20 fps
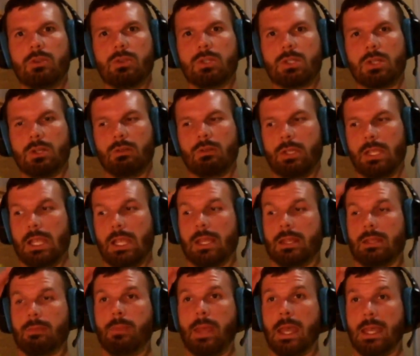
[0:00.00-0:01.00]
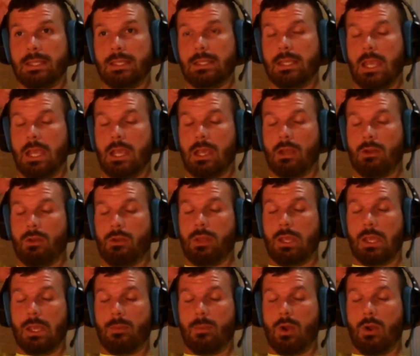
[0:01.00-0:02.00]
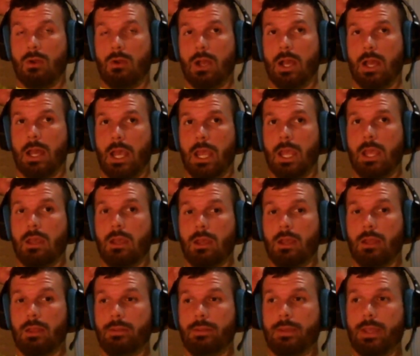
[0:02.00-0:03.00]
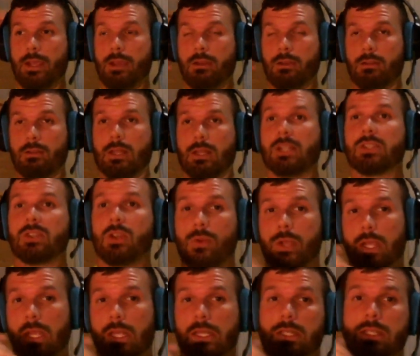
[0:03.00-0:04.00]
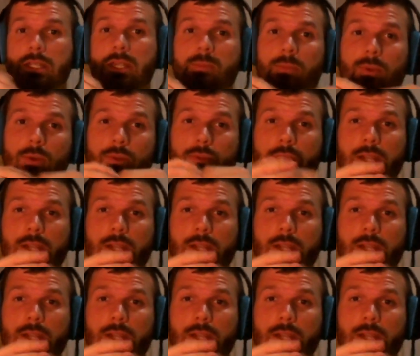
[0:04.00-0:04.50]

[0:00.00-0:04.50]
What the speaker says: start looking at the PET scan or the MRI, that's going in deeper.